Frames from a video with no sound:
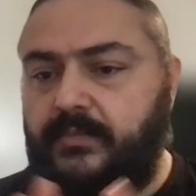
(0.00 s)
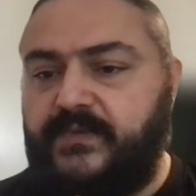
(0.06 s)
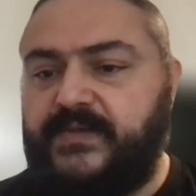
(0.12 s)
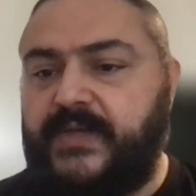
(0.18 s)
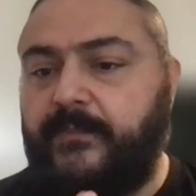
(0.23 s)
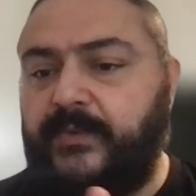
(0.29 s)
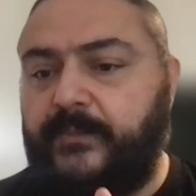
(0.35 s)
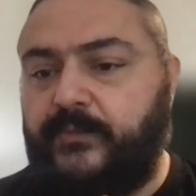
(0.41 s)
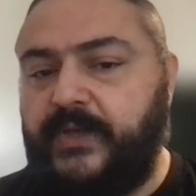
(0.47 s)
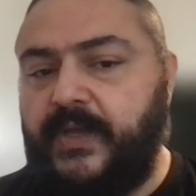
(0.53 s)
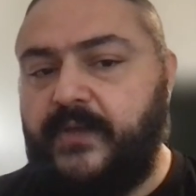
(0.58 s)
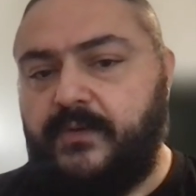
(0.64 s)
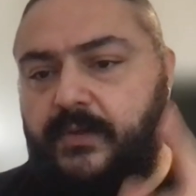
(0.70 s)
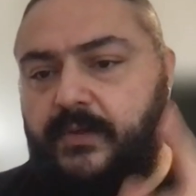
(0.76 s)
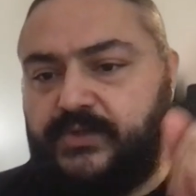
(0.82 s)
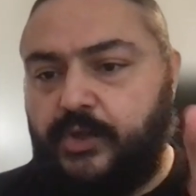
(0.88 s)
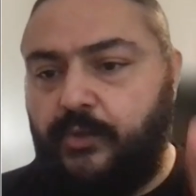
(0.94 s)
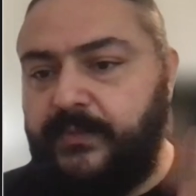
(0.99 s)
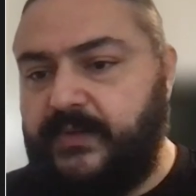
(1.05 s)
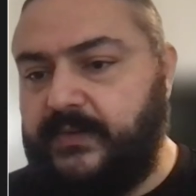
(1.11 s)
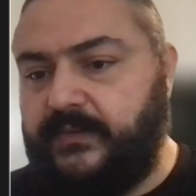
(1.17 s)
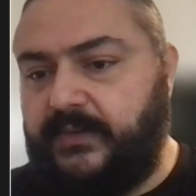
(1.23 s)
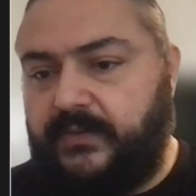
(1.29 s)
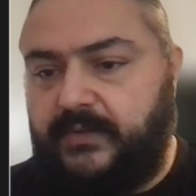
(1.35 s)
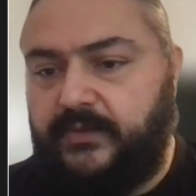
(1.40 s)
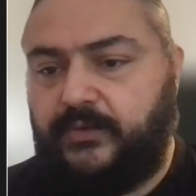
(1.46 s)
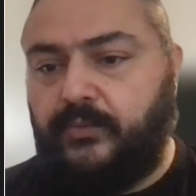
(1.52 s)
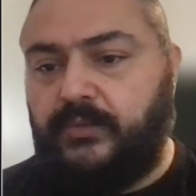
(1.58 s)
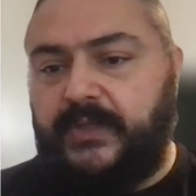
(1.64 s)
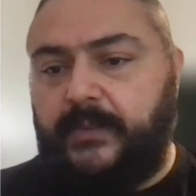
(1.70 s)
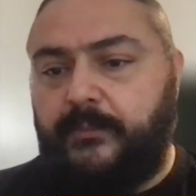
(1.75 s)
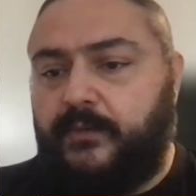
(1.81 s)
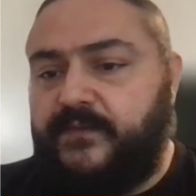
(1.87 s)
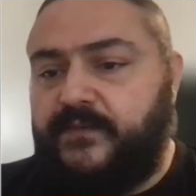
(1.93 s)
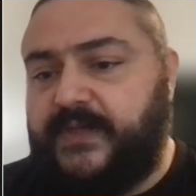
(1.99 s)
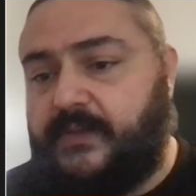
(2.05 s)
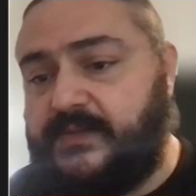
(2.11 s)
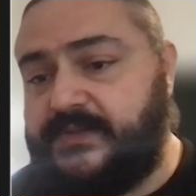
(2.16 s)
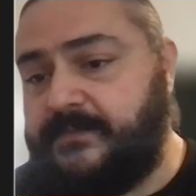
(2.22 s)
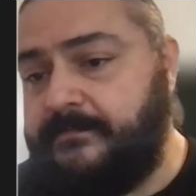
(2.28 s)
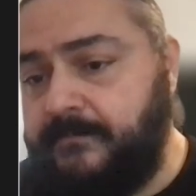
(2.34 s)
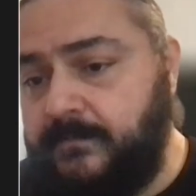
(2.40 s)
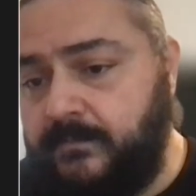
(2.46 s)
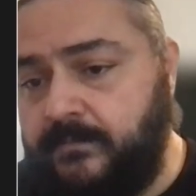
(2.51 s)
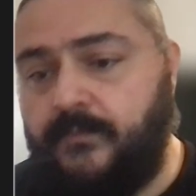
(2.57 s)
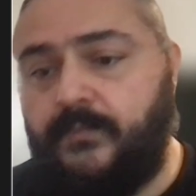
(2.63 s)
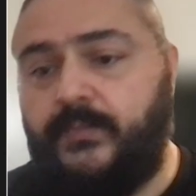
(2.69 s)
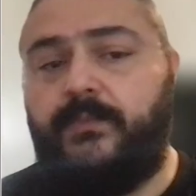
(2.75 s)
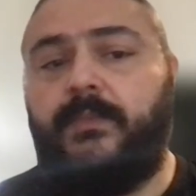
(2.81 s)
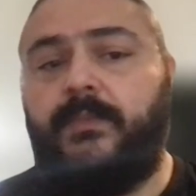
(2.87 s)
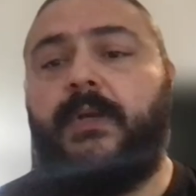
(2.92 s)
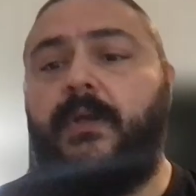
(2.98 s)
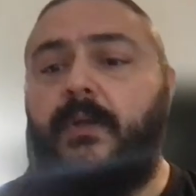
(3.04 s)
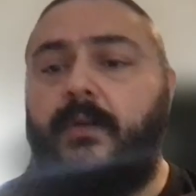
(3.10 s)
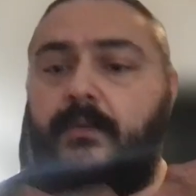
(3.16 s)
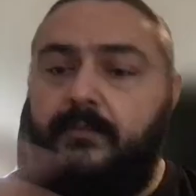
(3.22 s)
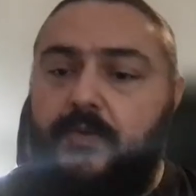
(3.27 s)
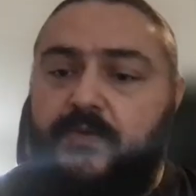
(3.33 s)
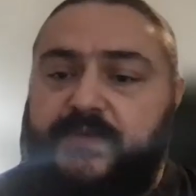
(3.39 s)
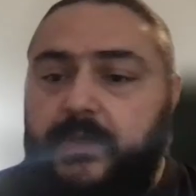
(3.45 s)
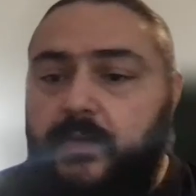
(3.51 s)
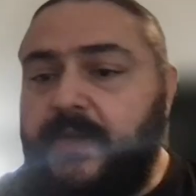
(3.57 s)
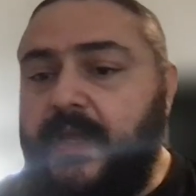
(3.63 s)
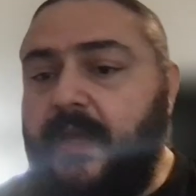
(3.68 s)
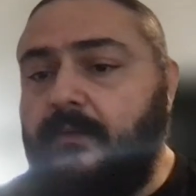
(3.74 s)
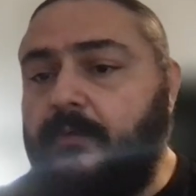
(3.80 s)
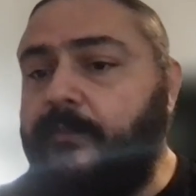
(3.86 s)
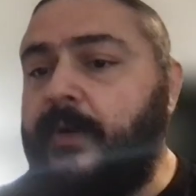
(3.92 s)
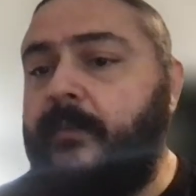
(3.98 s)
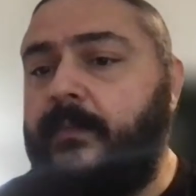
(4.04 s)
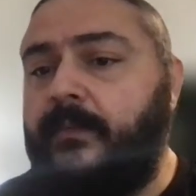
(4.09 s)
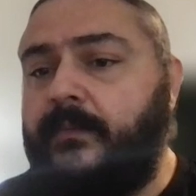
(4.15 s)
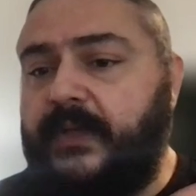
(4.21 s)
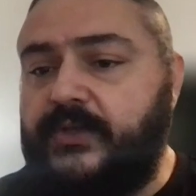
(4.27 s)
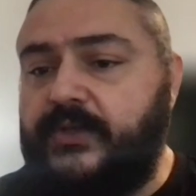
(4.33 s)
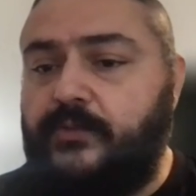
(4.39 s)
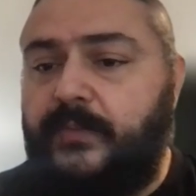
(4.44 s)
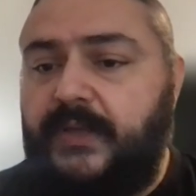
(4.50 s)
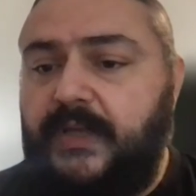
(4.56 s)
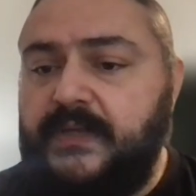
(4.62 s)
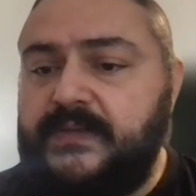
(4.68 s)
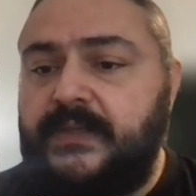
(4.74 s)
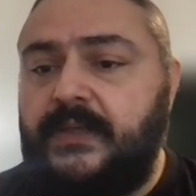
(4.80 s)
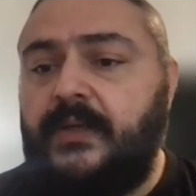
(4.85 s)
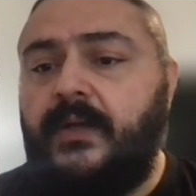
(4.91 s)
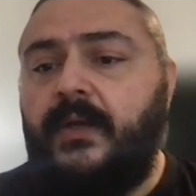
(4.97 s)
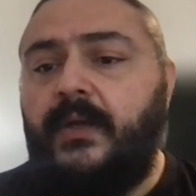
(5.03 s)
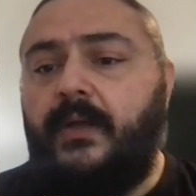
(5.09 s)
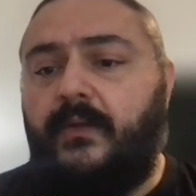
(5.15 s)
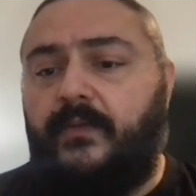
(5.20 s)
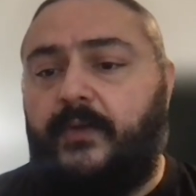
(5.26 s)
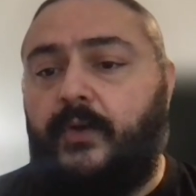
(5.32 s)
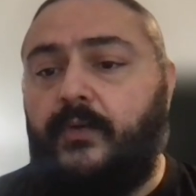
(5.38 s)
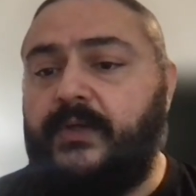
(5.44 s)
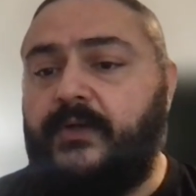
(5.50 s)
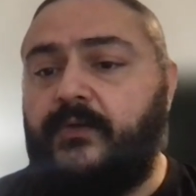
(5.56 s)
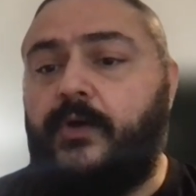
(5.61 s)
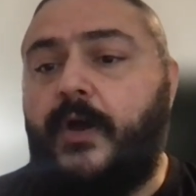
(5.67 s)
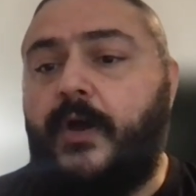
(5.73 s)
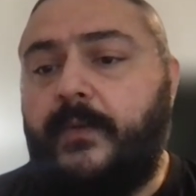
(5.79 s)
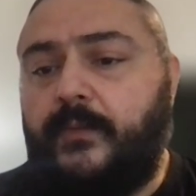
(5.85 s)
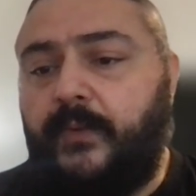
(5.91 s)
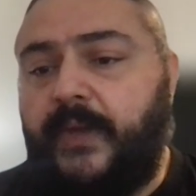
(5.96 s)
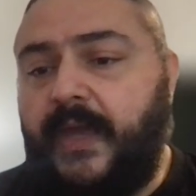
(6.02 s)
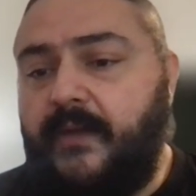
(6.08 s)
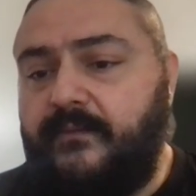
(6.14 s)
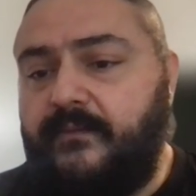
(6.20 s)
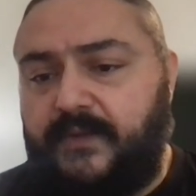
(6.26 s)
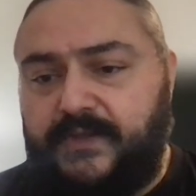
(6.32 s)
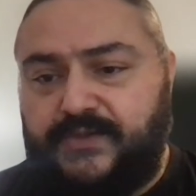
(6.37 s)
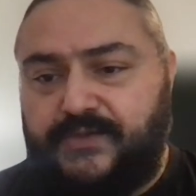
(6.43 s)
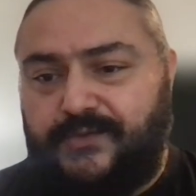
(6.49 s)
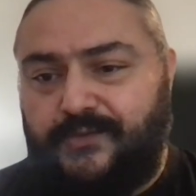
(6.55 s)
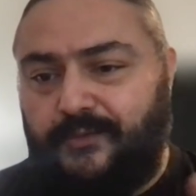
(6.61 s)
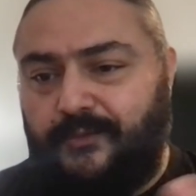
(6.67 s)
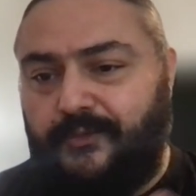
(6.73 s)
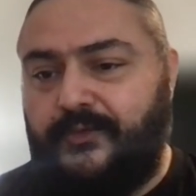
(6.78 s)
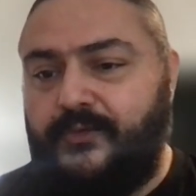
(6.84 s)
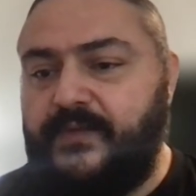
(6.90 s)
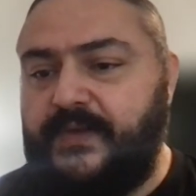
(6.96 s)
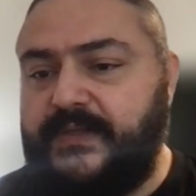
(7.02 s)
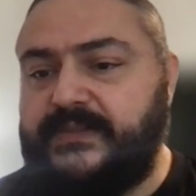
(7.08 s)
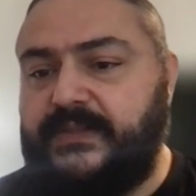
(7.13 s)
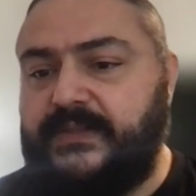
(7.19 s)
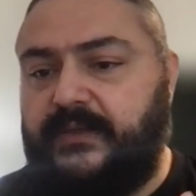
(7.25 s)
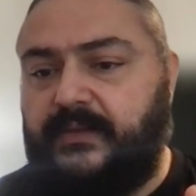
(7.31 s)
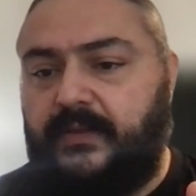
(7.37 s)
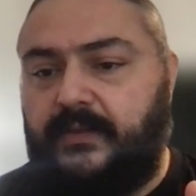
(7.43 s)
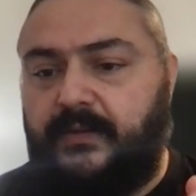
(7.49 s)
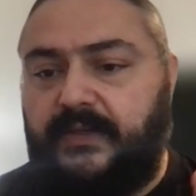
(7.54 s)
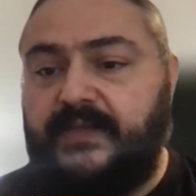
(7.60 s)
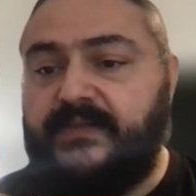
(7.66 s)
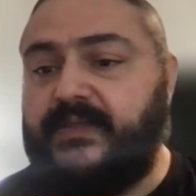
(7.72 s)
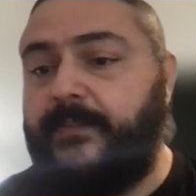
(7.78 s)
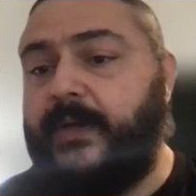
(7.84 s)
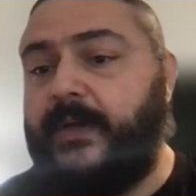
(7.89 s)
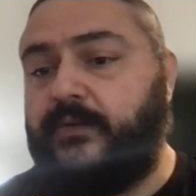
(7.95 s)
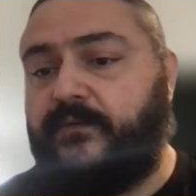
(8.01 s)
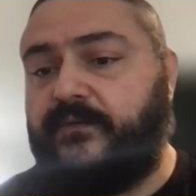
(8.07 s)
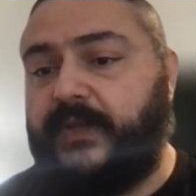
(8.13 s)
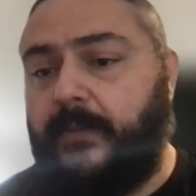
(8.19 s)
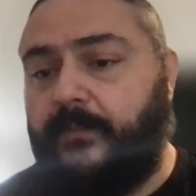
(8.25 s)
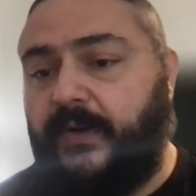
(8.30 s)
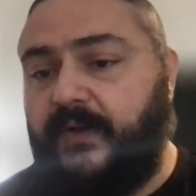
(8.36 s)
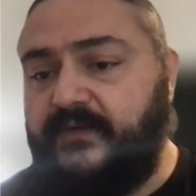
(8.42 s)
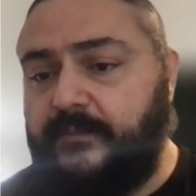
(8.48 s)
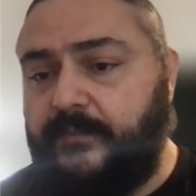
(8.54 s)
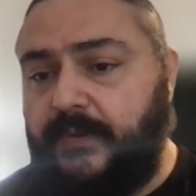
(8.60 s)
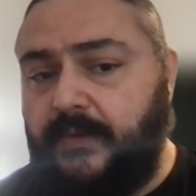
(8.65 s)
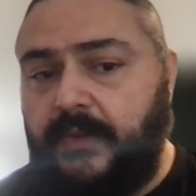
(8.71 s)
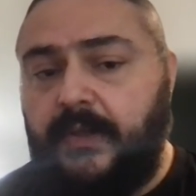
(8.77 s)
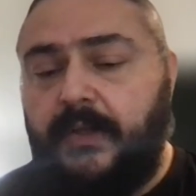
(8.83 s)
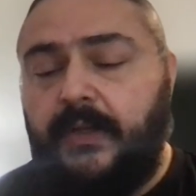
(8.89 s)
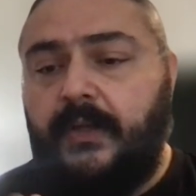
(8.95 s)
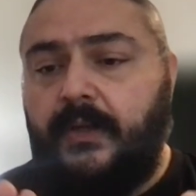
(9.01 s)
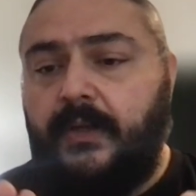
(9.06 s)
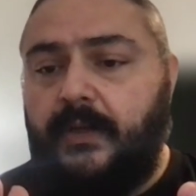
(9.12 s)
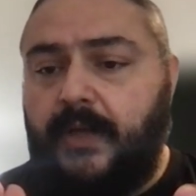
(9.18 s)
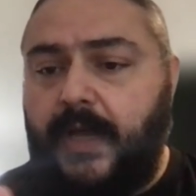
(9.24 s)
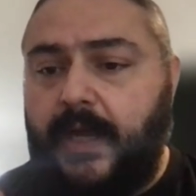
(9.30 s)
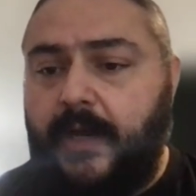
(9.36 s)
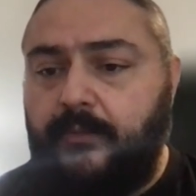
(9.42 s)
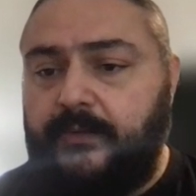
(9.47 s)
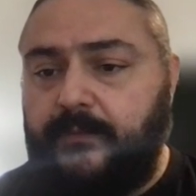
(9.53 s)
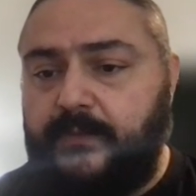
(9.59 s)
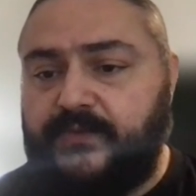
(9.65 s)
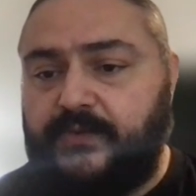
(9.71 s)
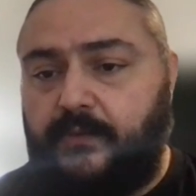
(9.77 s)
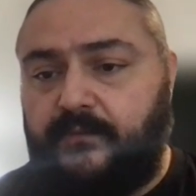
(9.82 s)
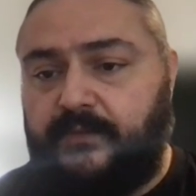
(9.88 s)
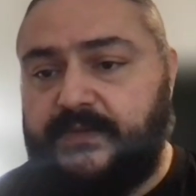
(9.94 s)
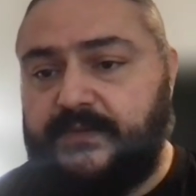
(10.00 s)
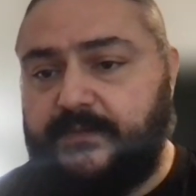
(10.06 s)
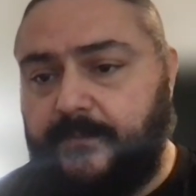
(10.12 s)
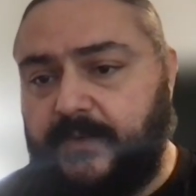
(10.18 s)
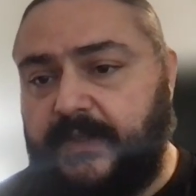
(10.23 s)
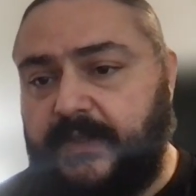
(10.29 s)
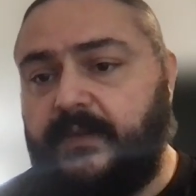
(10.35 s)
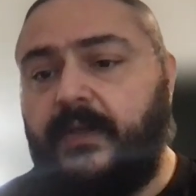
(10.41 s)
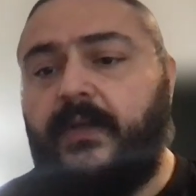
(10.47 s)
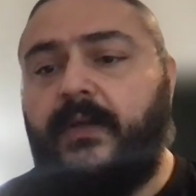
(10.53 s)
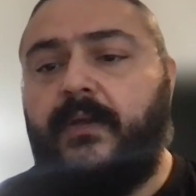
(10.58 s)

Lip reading: sum them together, and show me the total number of sales. You say, okay, no problem, that should be easy. The only requirement we have is to do this in the least amount of time possible. How would we solve this, right?